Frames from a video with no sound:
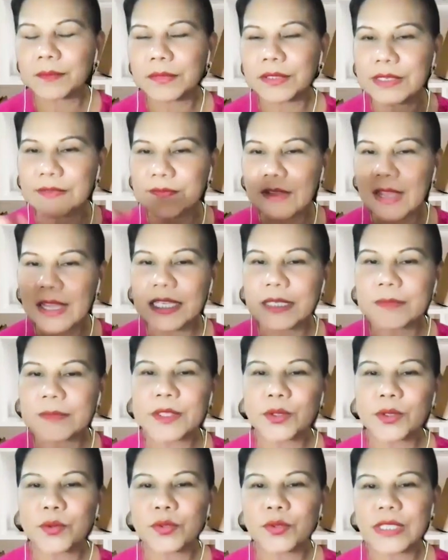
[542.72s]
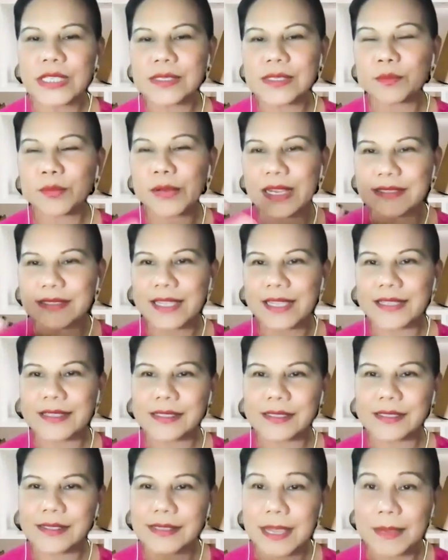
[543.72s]
develop into these breast
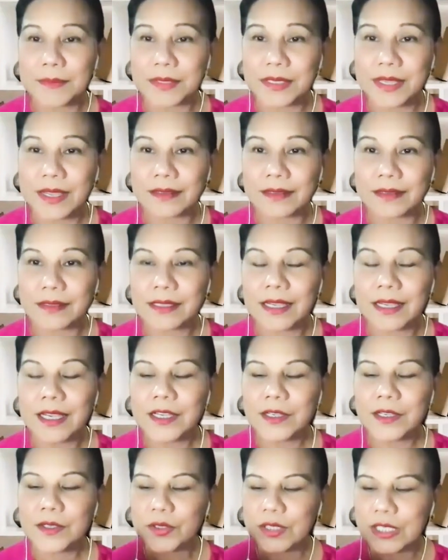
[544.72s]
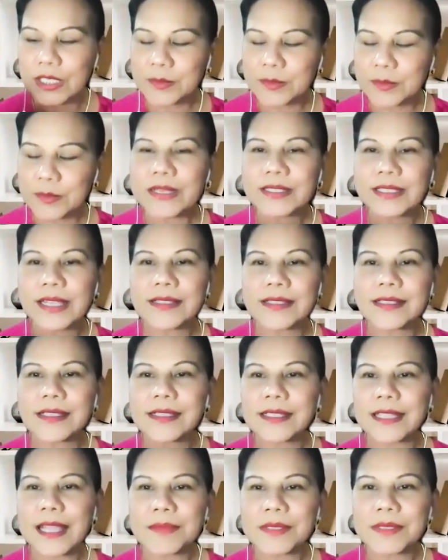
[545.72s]
cancer stem cells. So these breast cancer
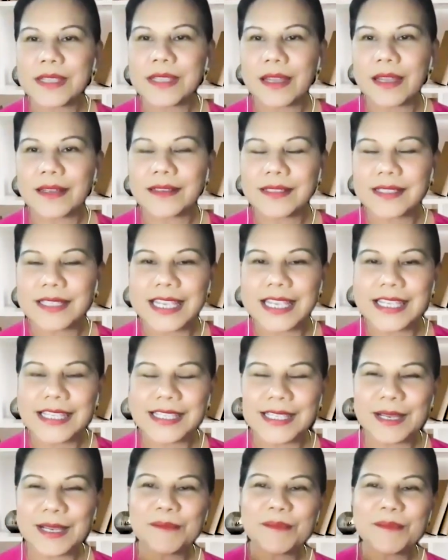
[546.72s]
stem cells is a